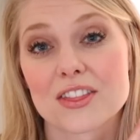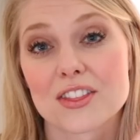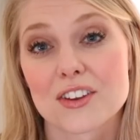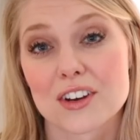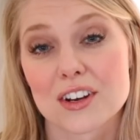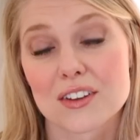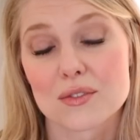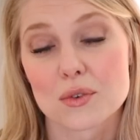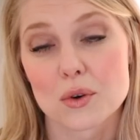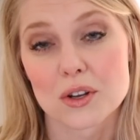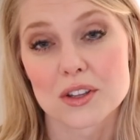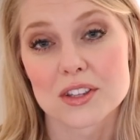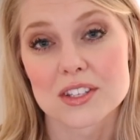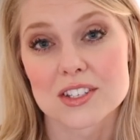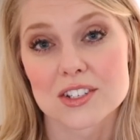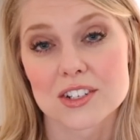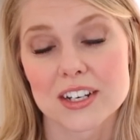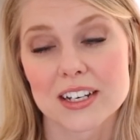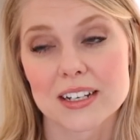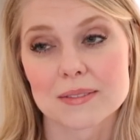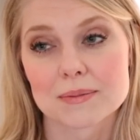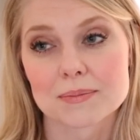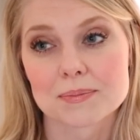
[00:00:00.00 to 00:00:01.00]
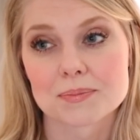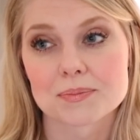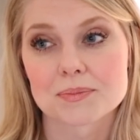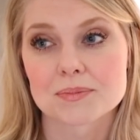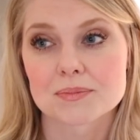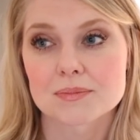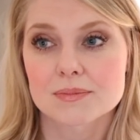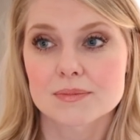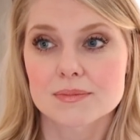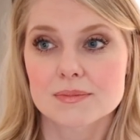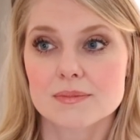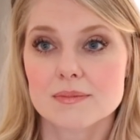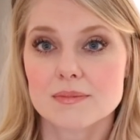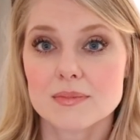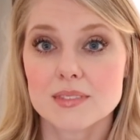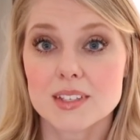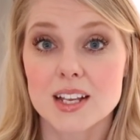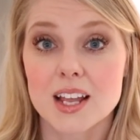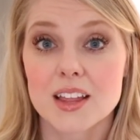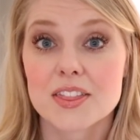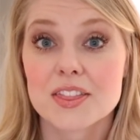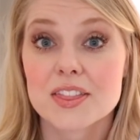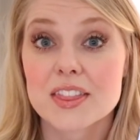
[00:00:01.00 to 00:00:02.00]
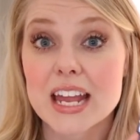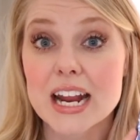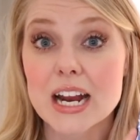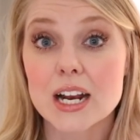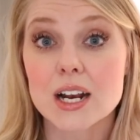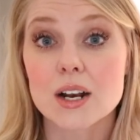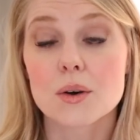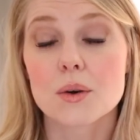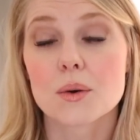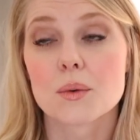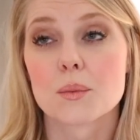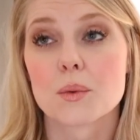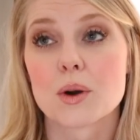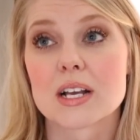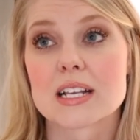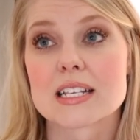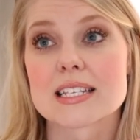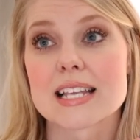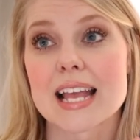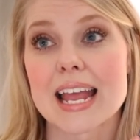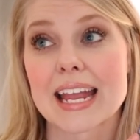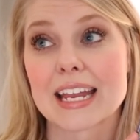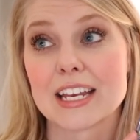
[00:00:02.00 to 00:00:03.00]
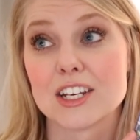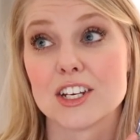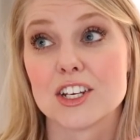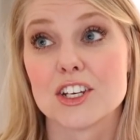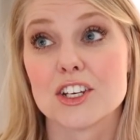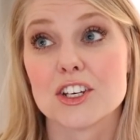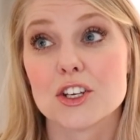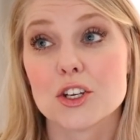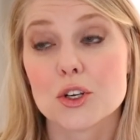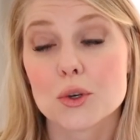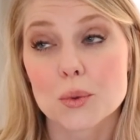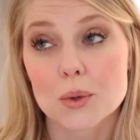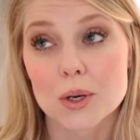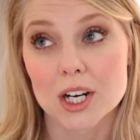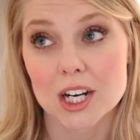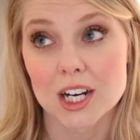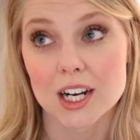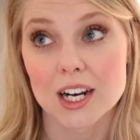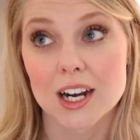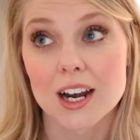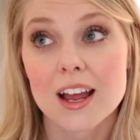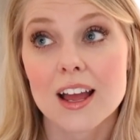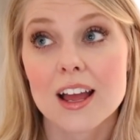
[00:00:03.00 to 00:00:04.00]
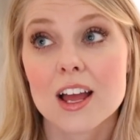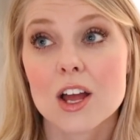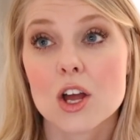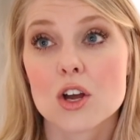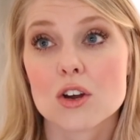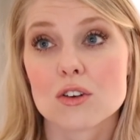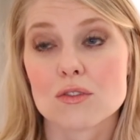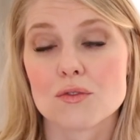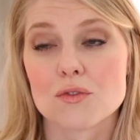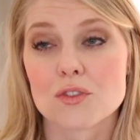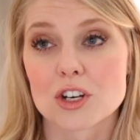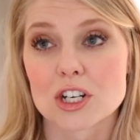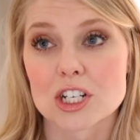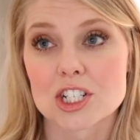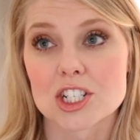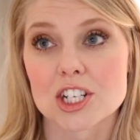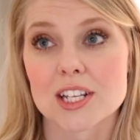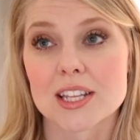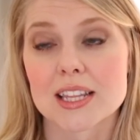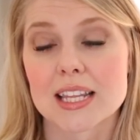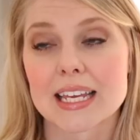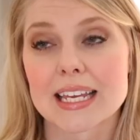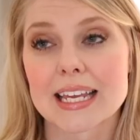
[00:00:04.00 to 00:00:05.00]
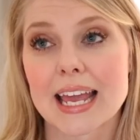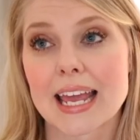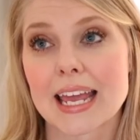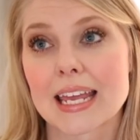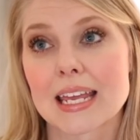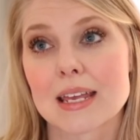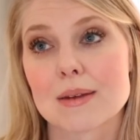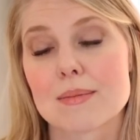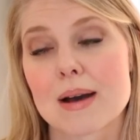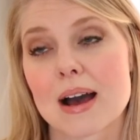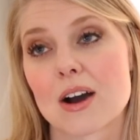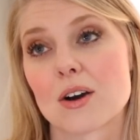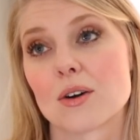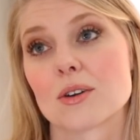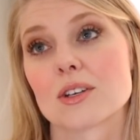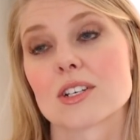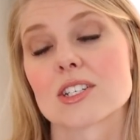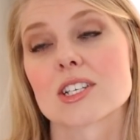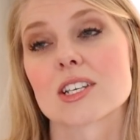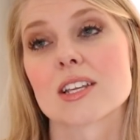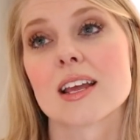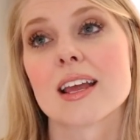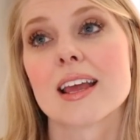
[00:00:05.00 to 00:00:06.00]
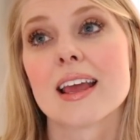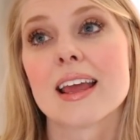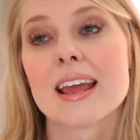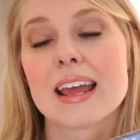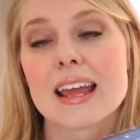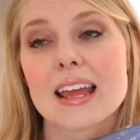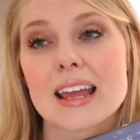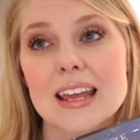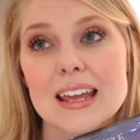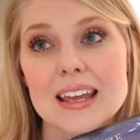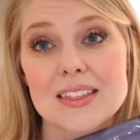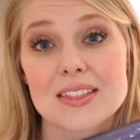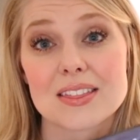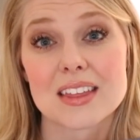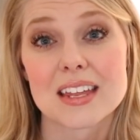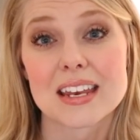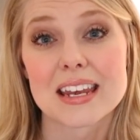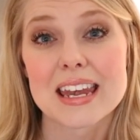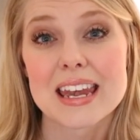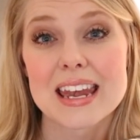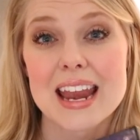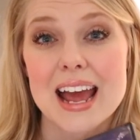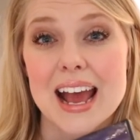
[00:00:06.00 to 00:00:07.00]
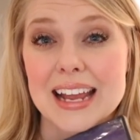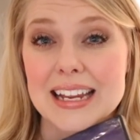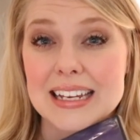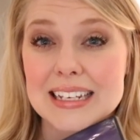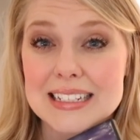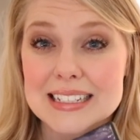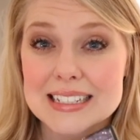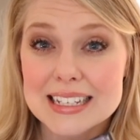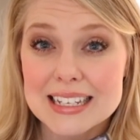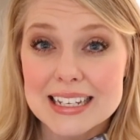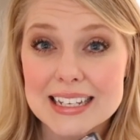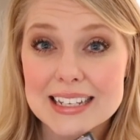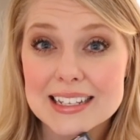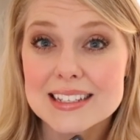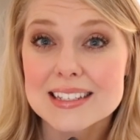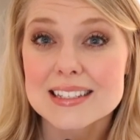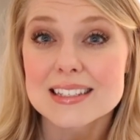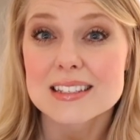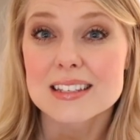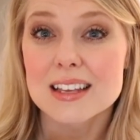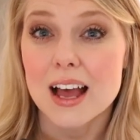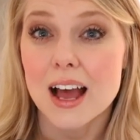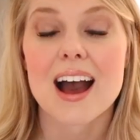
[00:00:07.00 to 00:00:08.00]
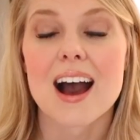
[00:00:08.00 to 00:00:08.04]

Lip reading: 34th Street, there was a newer version that came out in the 90s,